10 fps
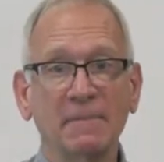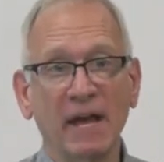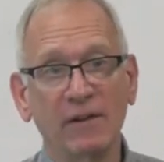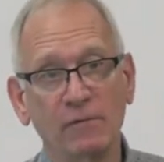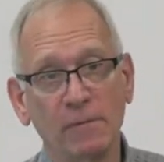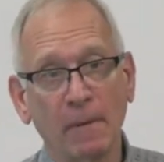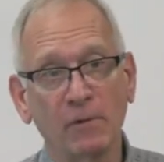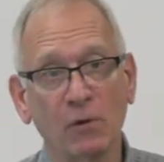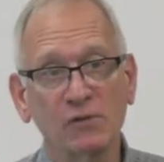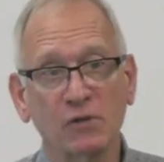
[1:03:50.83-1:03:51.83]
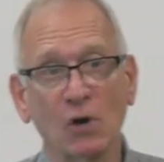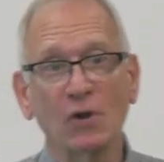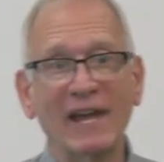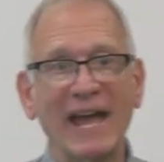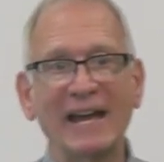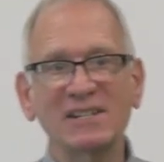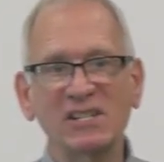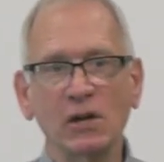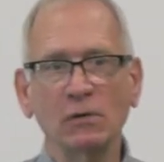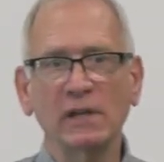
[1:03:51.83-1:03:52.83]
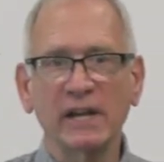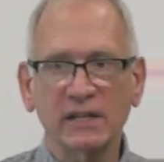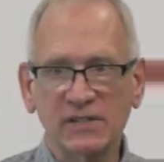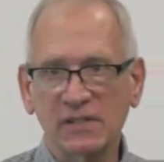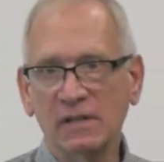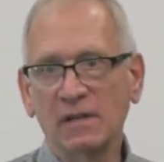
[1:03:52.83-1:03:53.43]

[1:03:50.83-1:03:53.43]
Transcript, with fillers: med. Remember those are called anxiolytics.